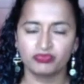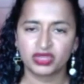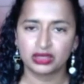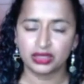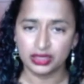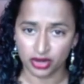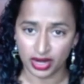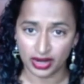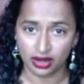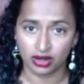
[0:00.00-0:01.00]
cleaner
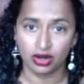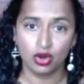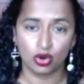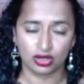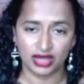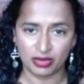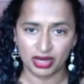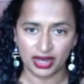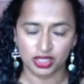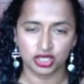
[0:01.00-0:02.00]
air, or climate
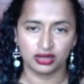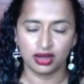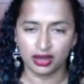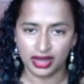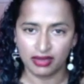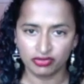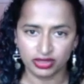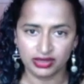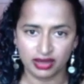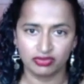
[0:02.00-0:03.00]
action on every
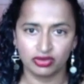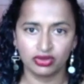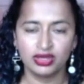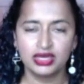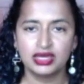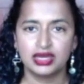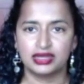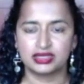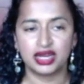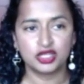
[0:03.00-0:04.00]
level, it's
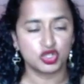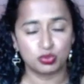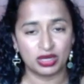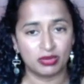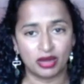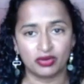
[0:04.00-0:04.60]
not just been about